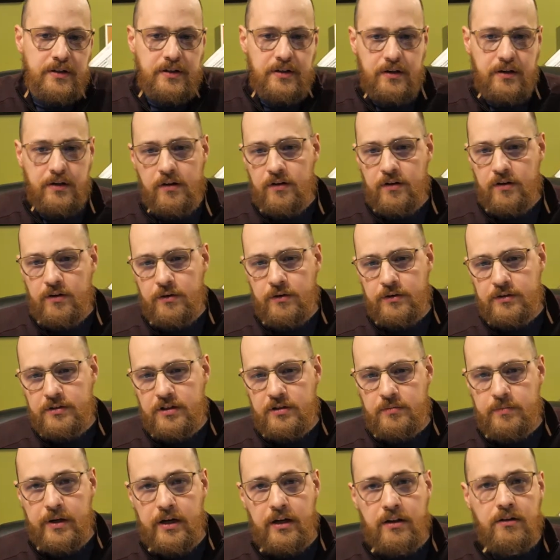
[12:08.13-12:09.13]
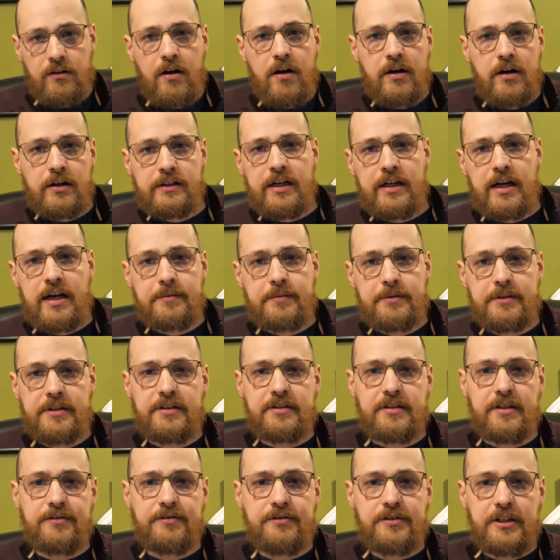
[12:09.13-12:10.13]
Of course, it's been a long time
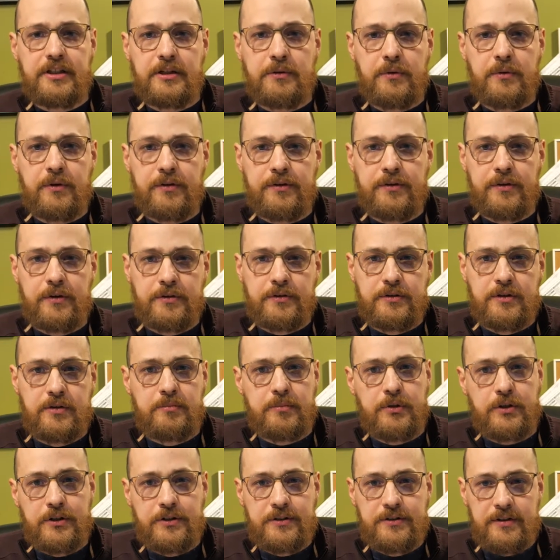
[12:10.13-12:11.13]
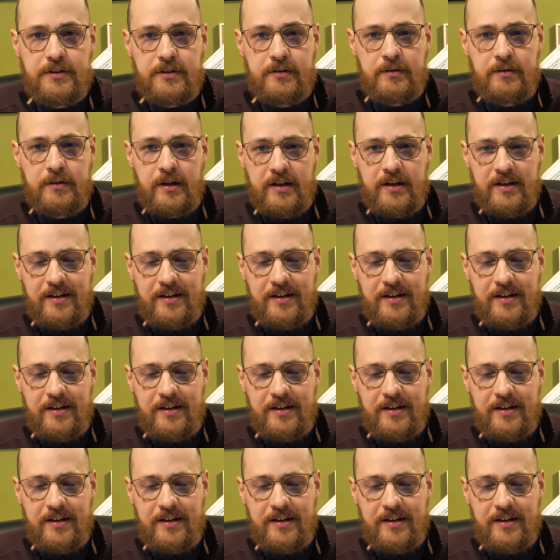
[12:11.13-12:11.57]
since I've seen one of those in person,